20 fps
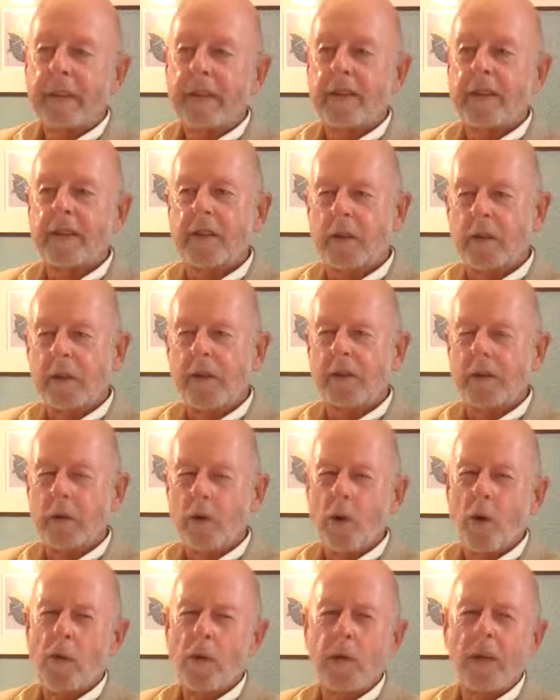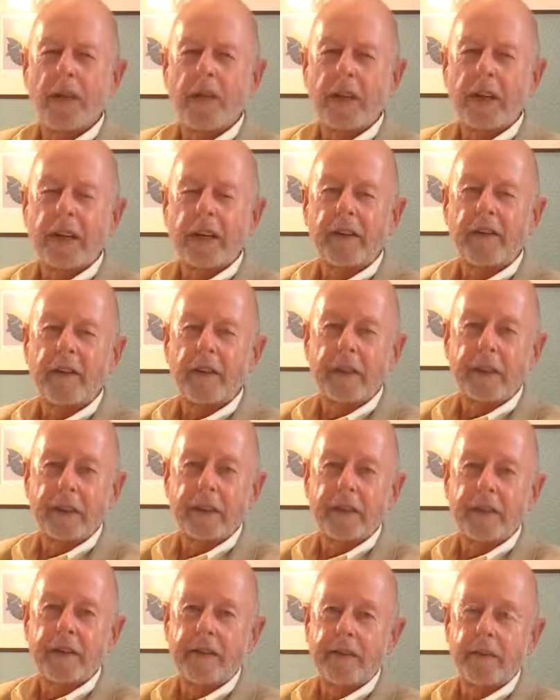and this is sort of a normal thing every
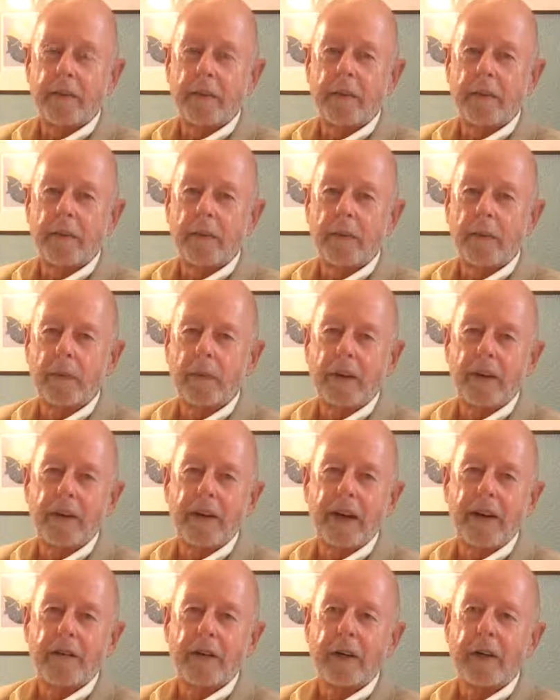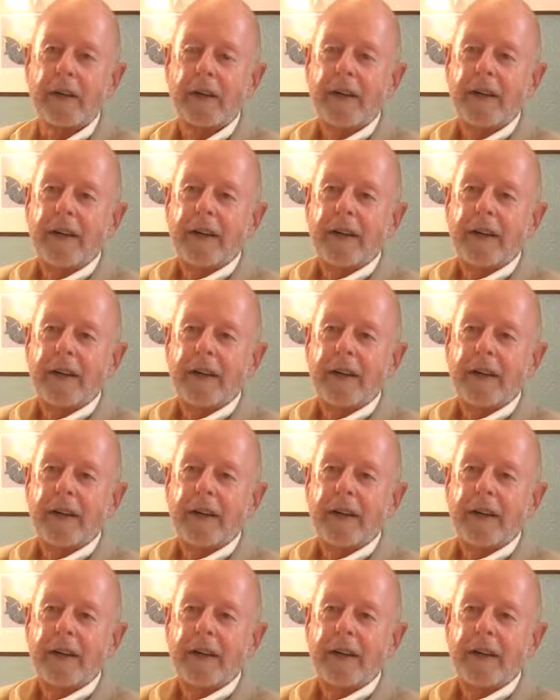year. We don't have a